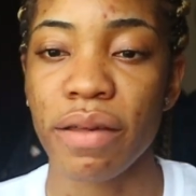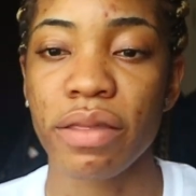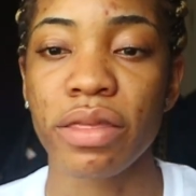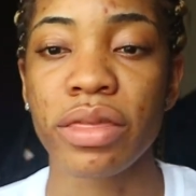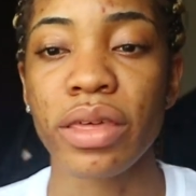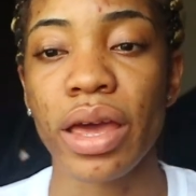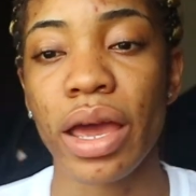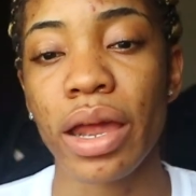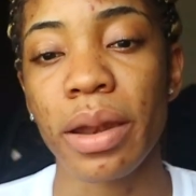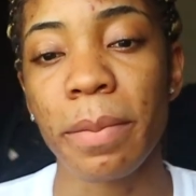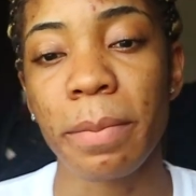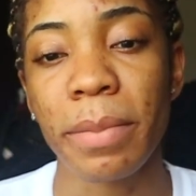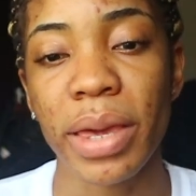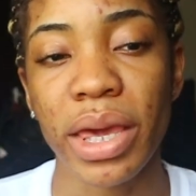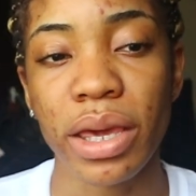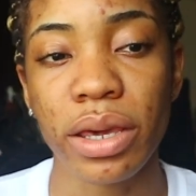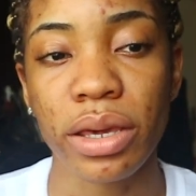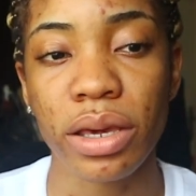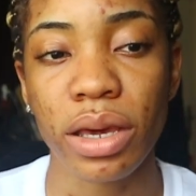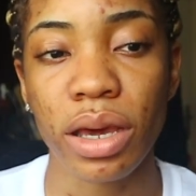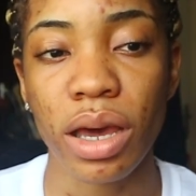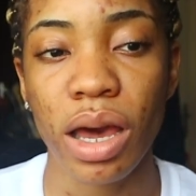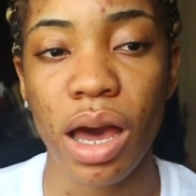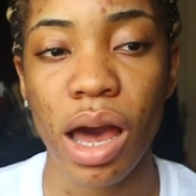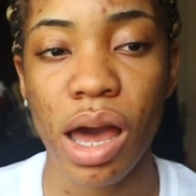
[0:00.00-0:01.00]
then
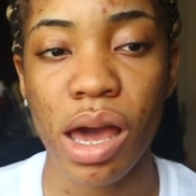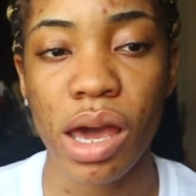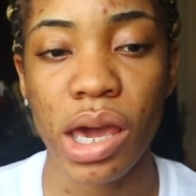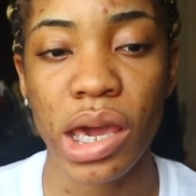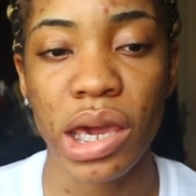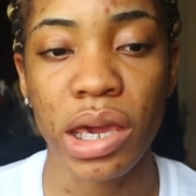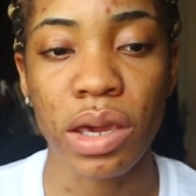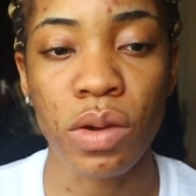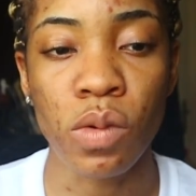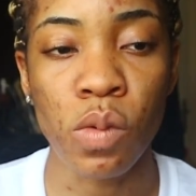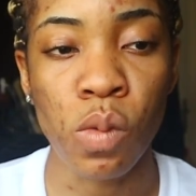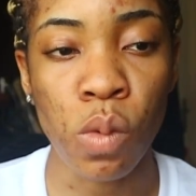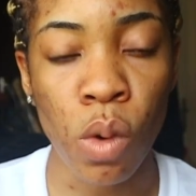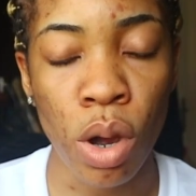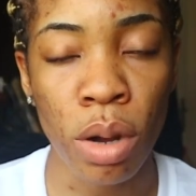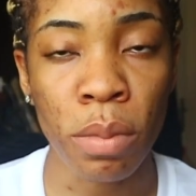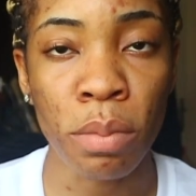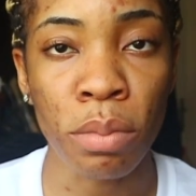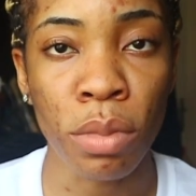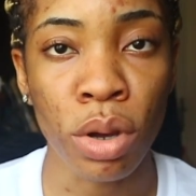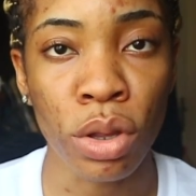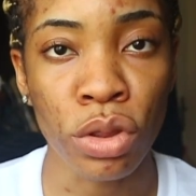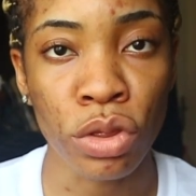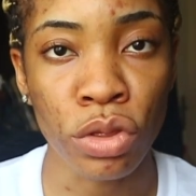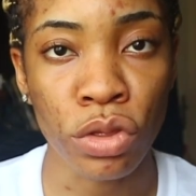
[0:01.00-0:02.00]
make a
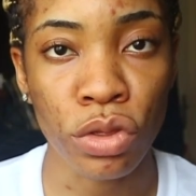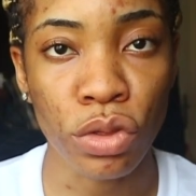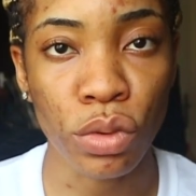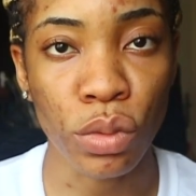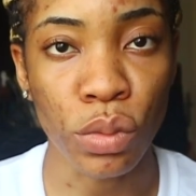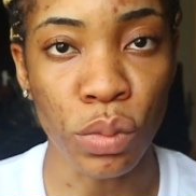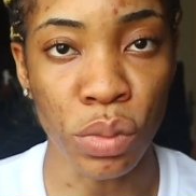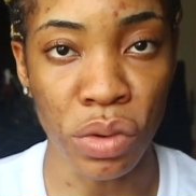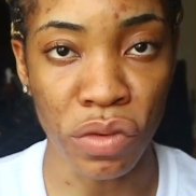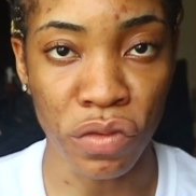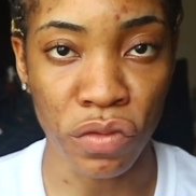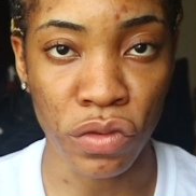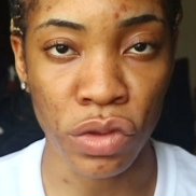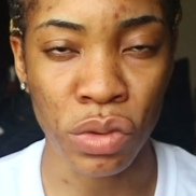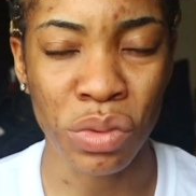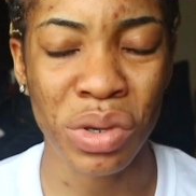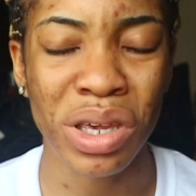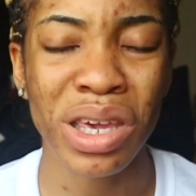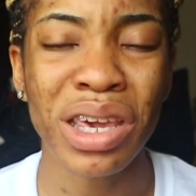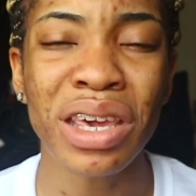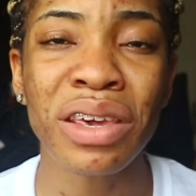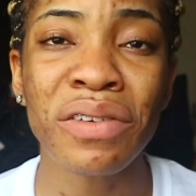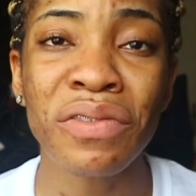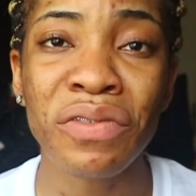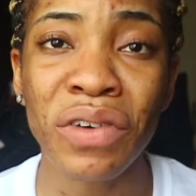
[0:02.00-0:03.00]
1 month review
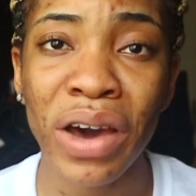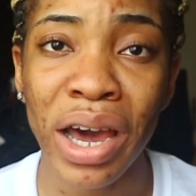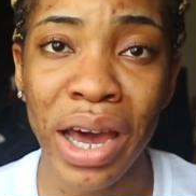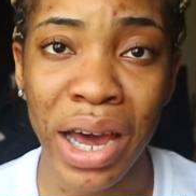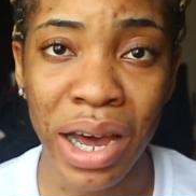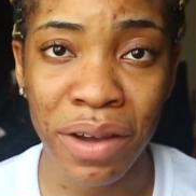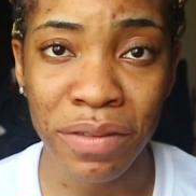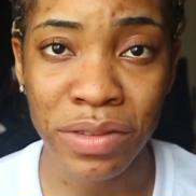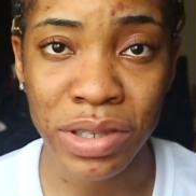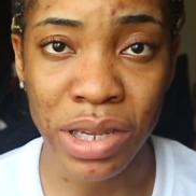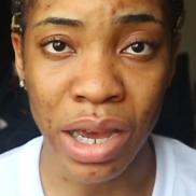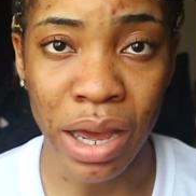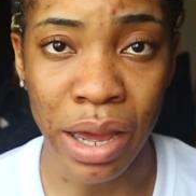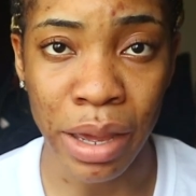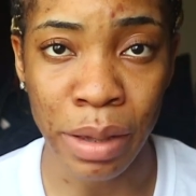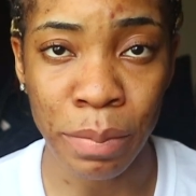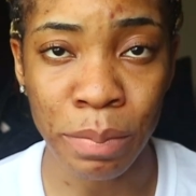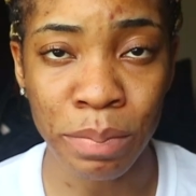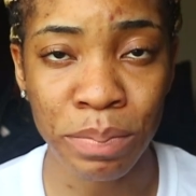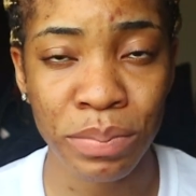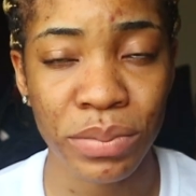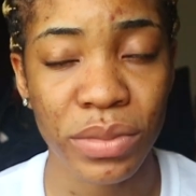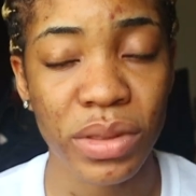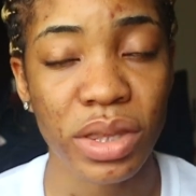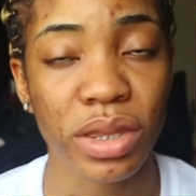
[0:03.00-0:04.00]
if I have
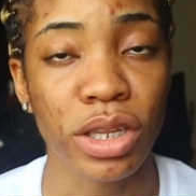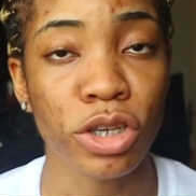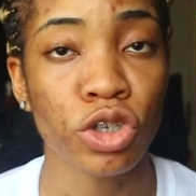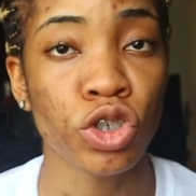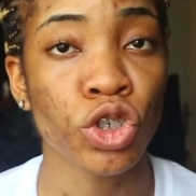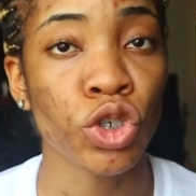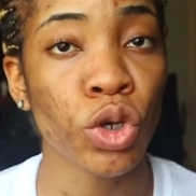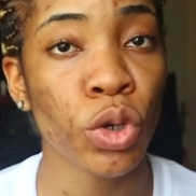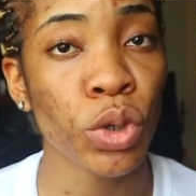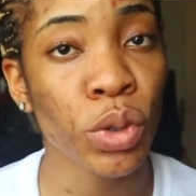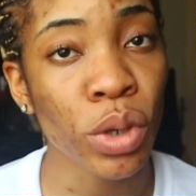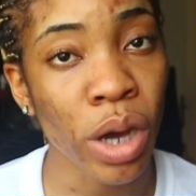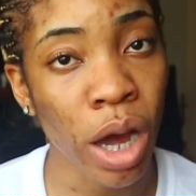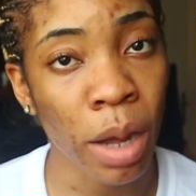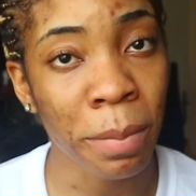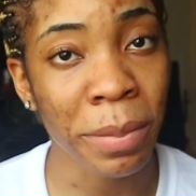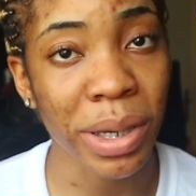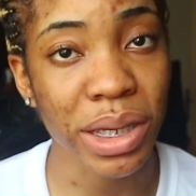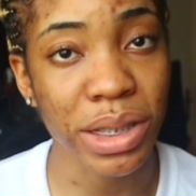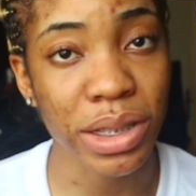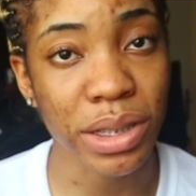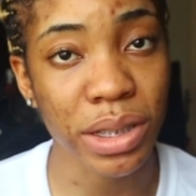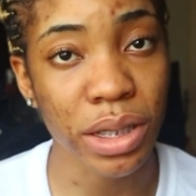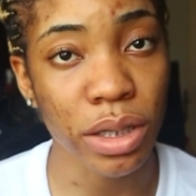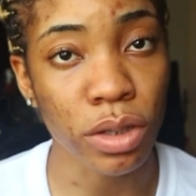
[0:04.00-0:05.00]
time, then show you how
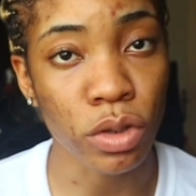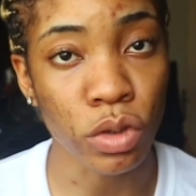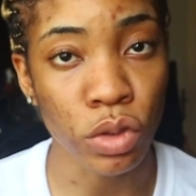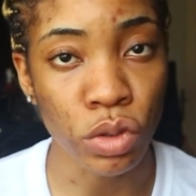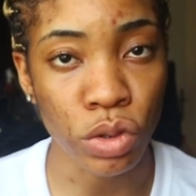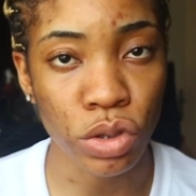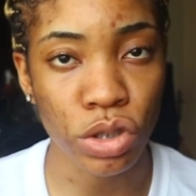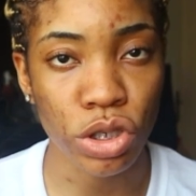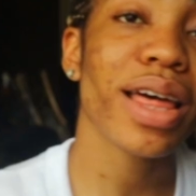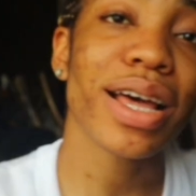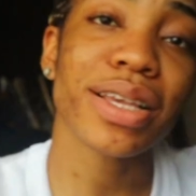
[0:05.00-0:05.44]
my skin looks.